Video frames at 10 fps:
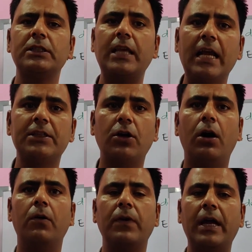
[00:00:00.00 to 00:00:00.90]
sex
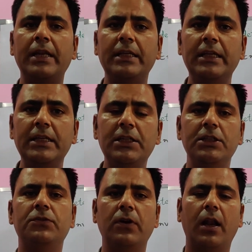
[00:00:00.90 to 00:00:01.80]
of any
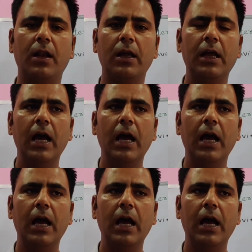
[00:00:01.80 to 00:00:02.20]
individual.